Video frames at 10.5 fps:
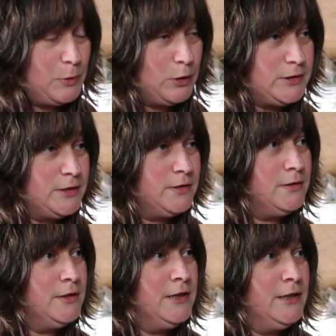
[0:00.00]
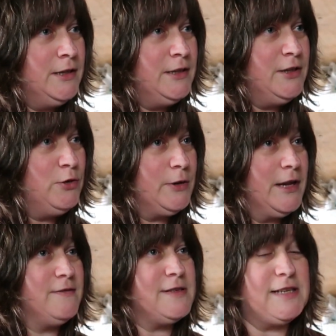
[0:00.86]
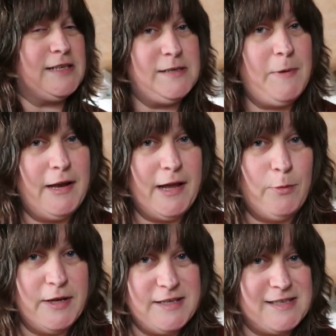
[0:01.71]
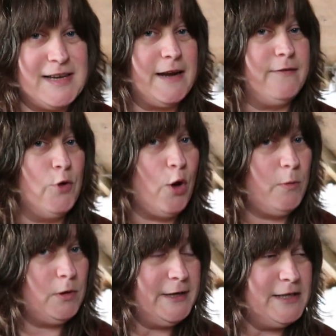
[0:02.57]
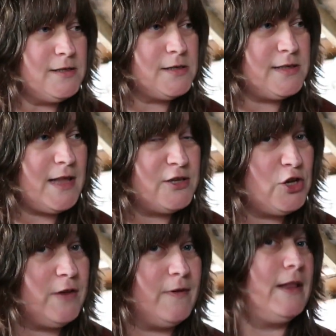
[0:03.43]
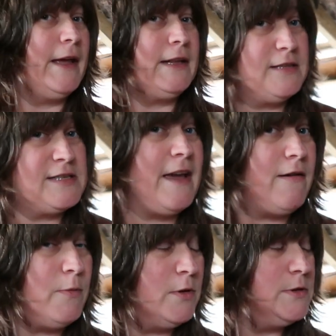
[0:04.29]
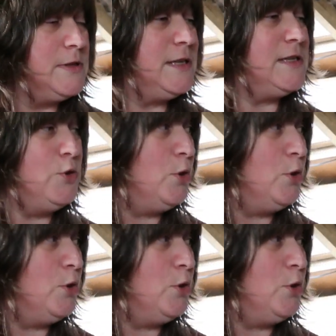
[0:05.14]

but you know, kind of 60-mile-an-hour winds is the kind of normal winds. That's not even like the scary ones, that's